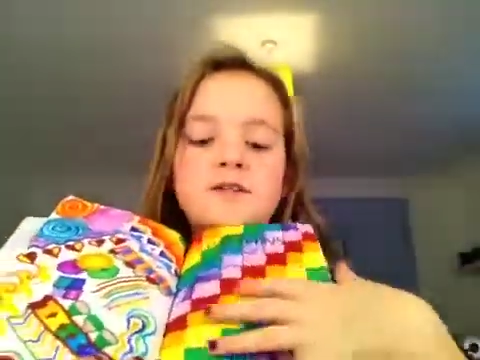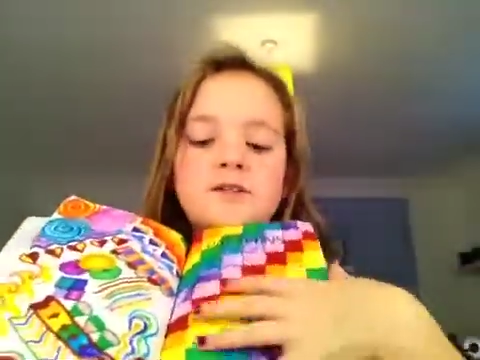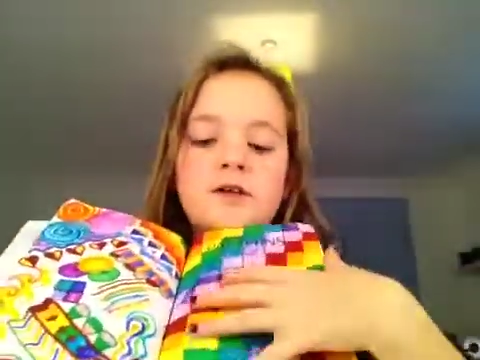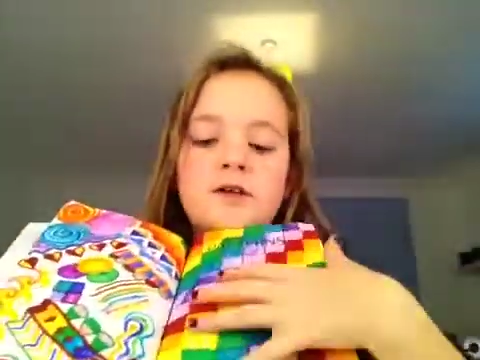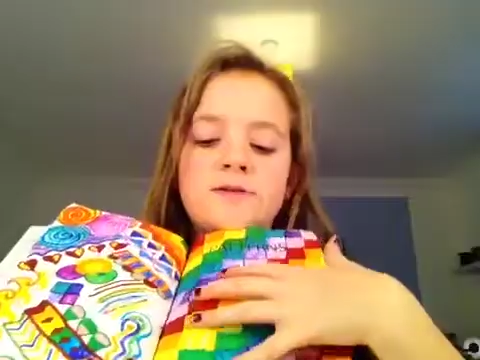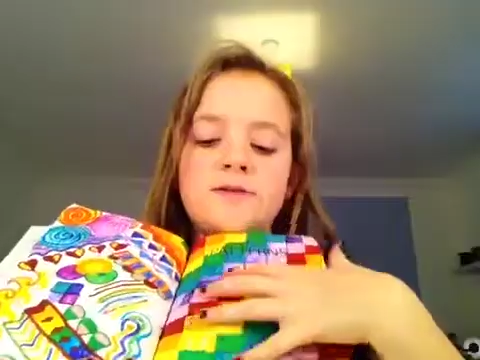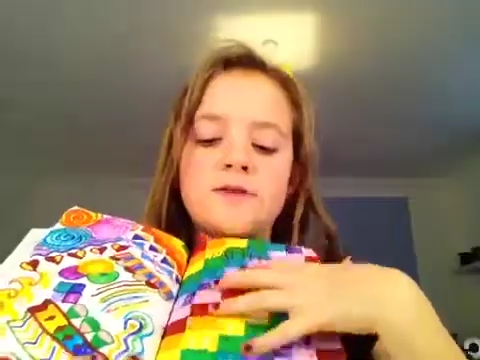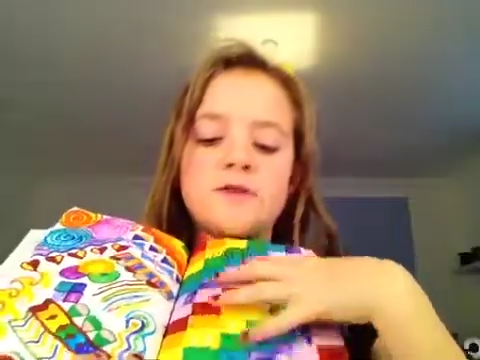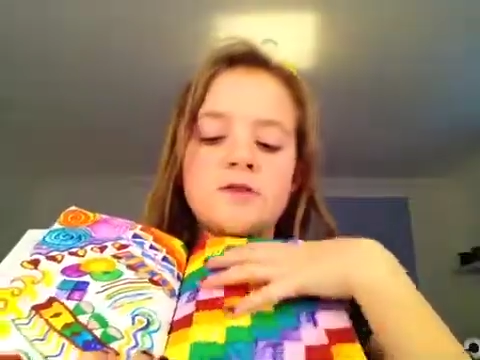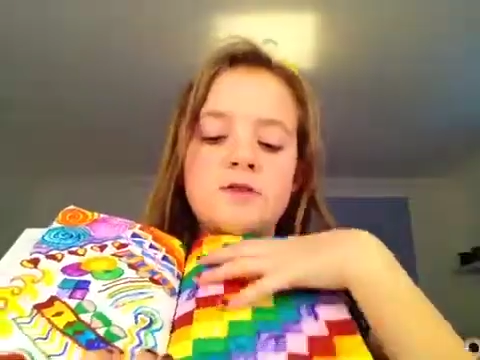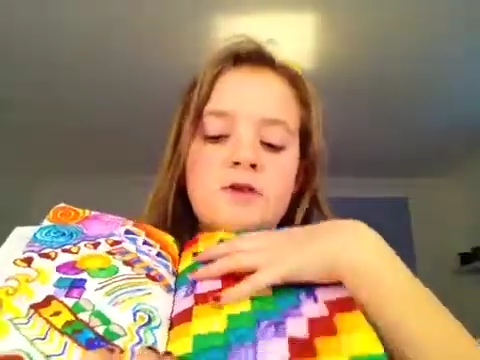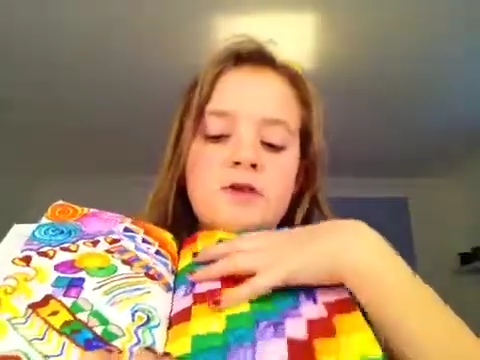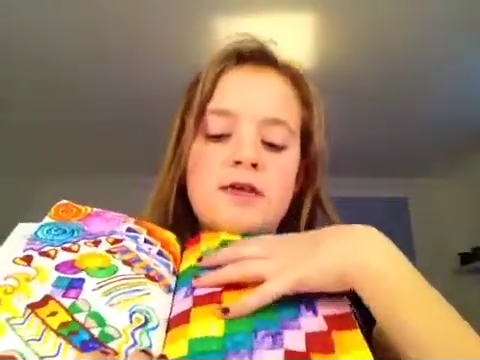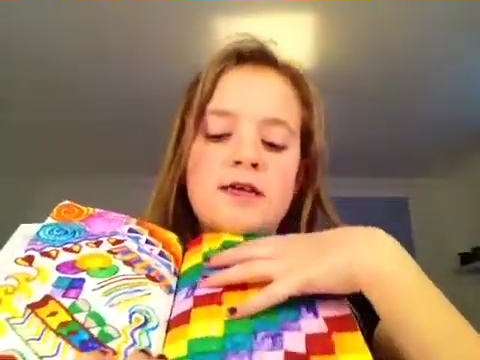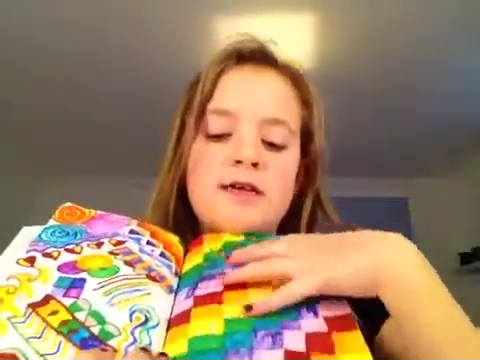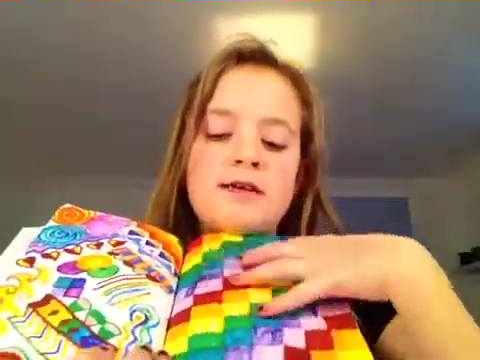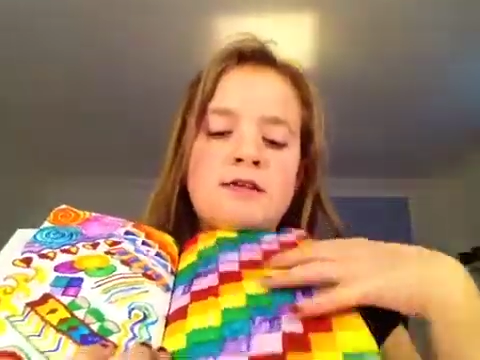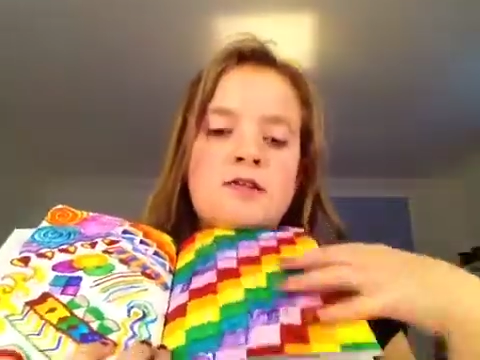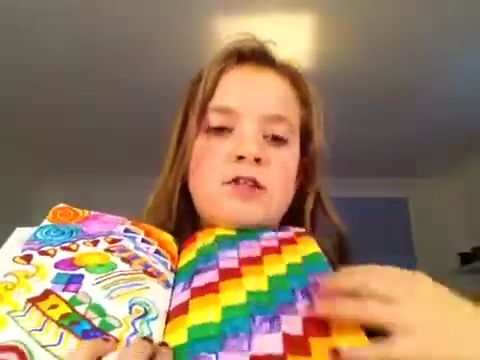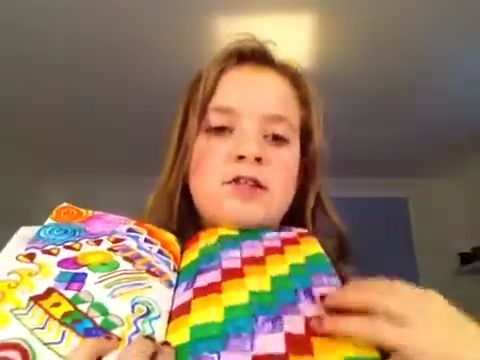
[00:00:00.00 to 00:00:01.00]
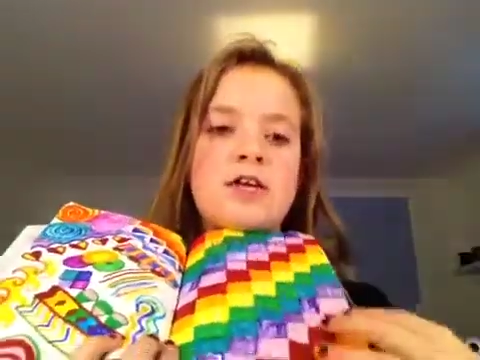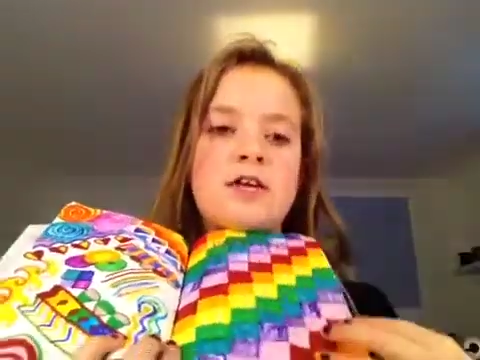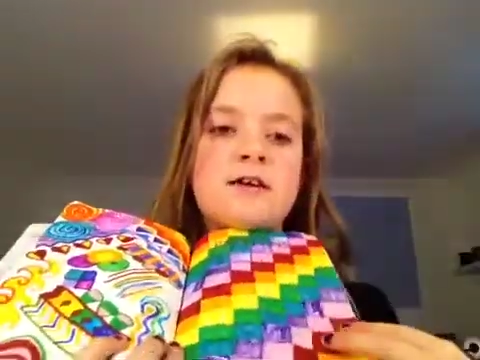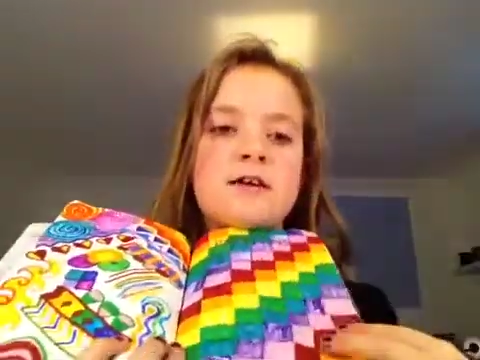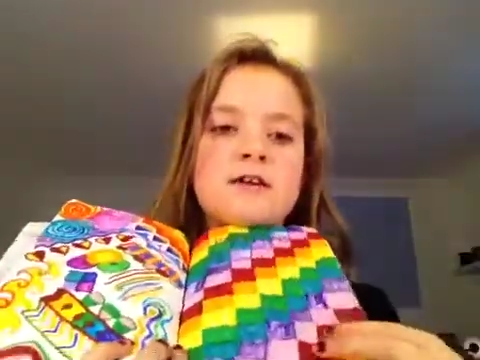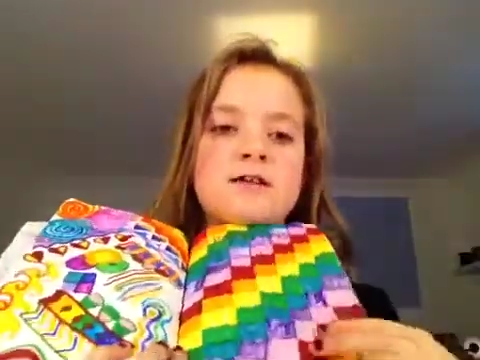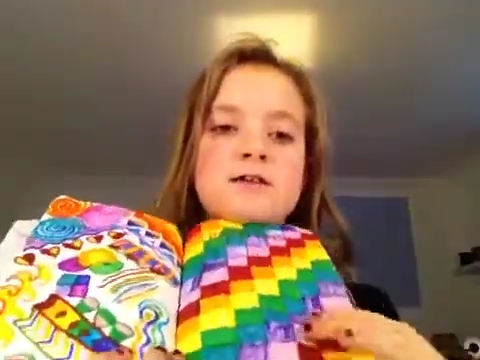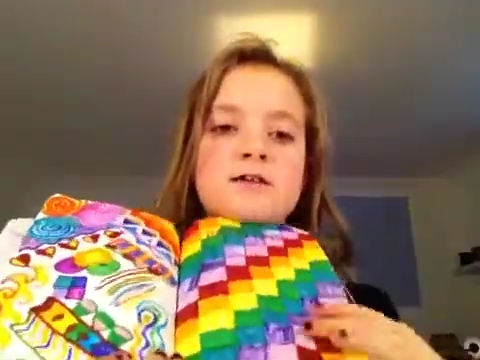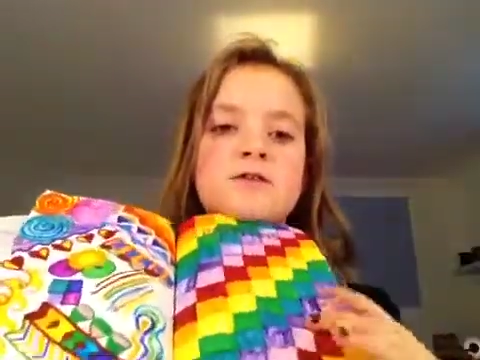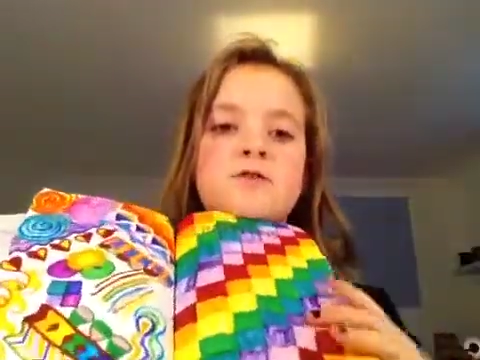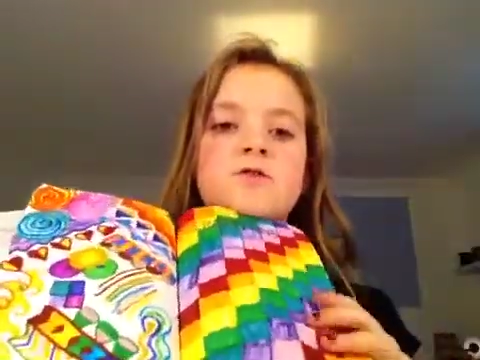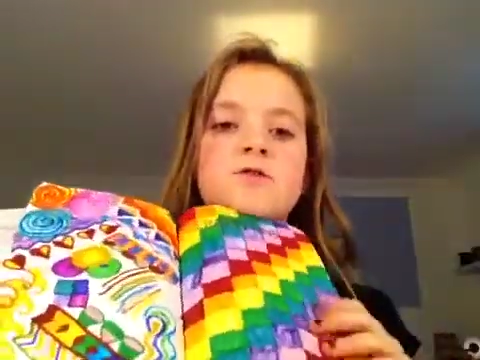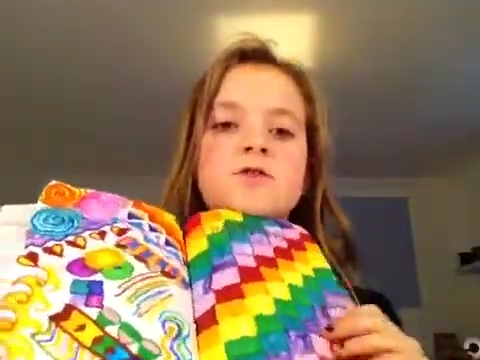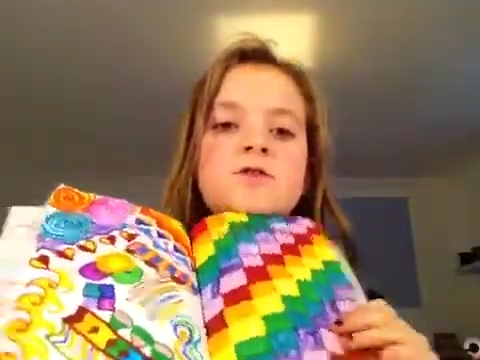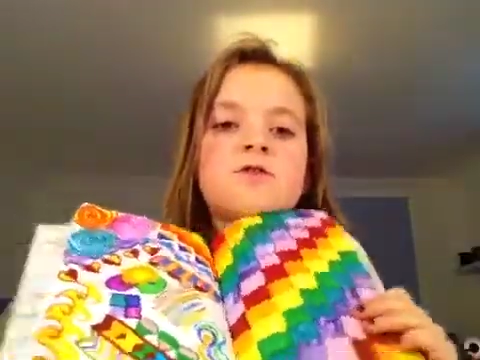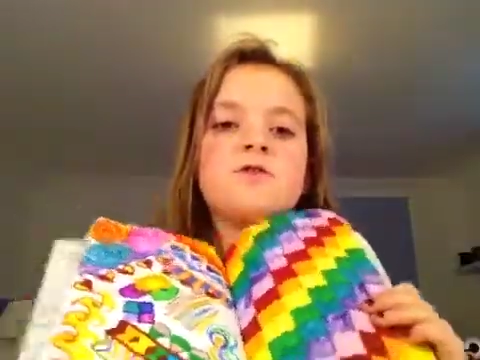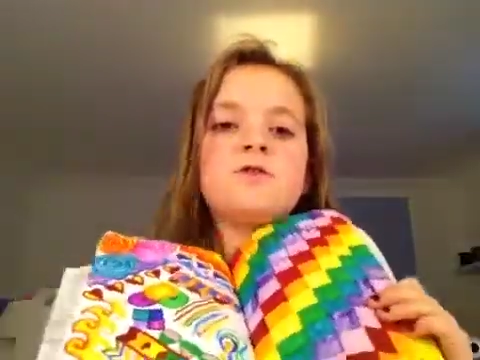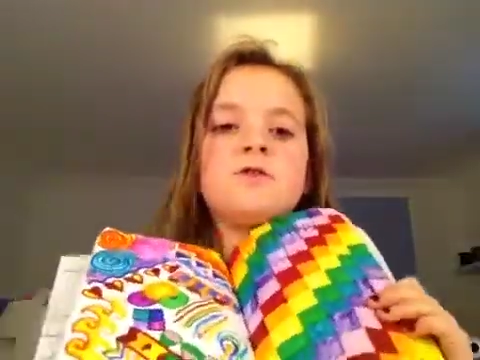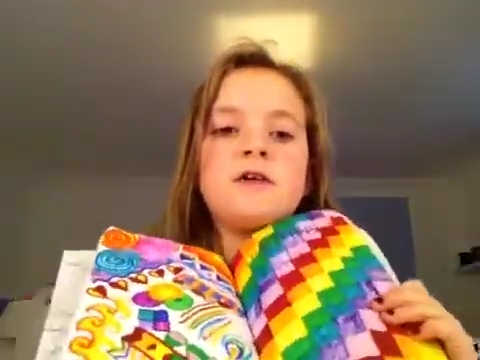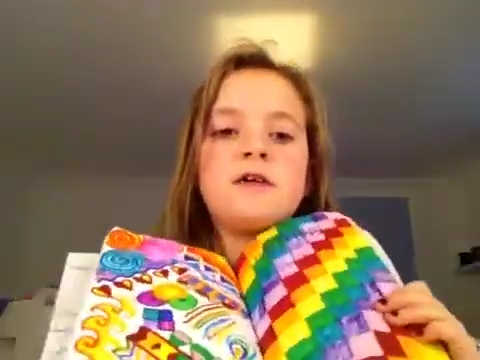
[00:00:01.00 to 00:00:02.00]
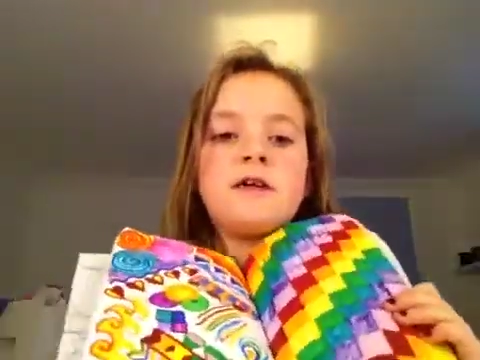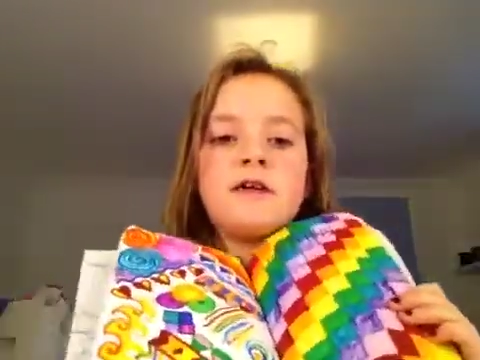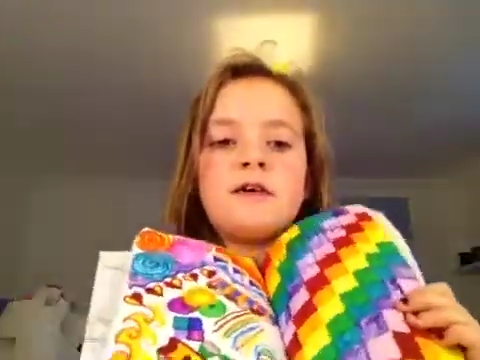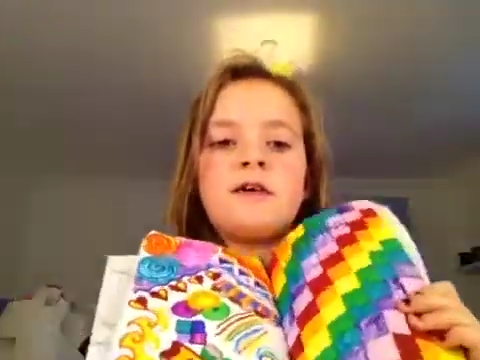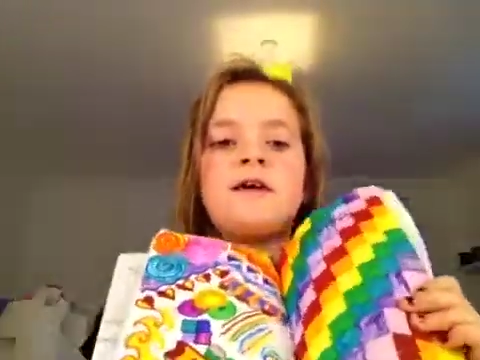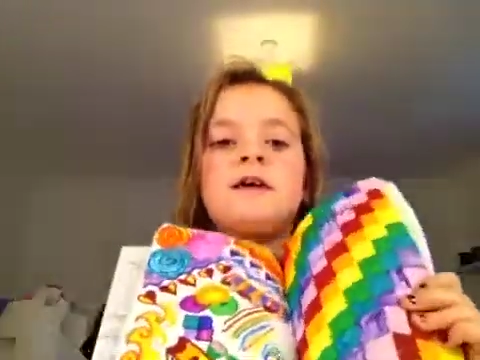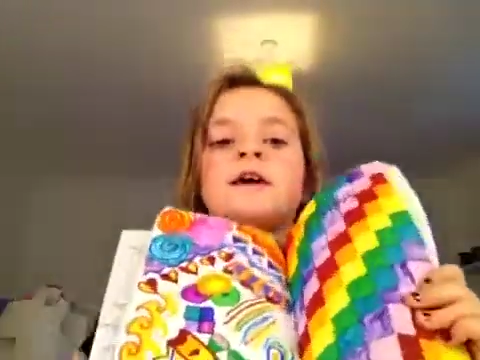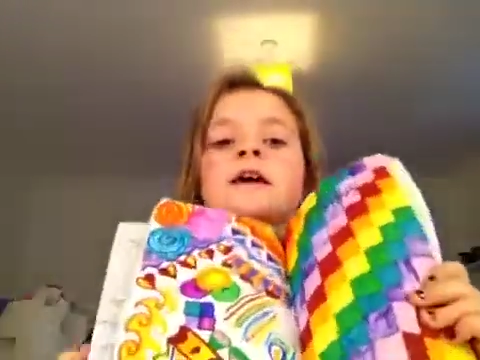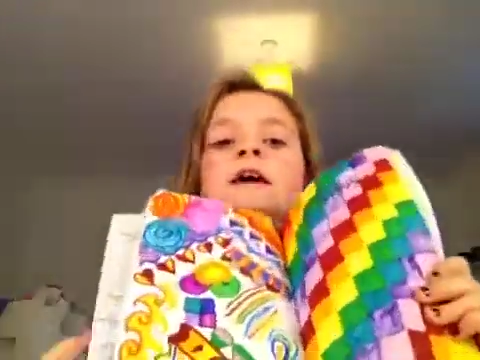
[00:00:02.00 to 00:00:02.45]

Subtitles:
So I've just got like checkers across all here